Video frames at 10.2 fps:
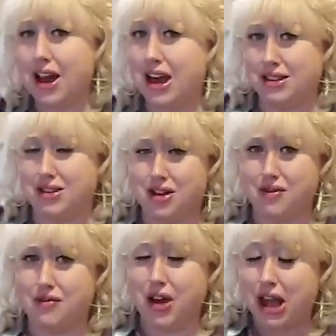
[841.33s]
I
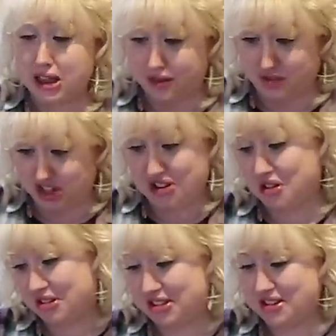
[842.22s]
love, I love Jane
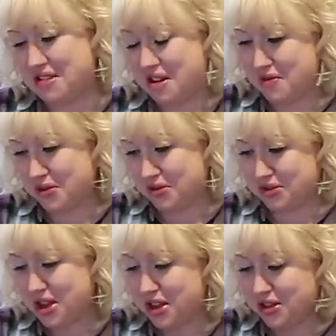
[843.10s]
Austen
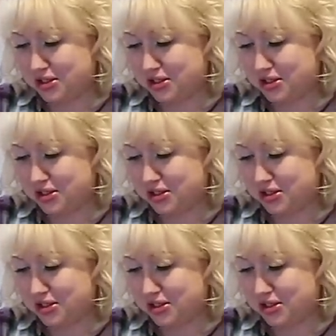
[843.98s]
novels,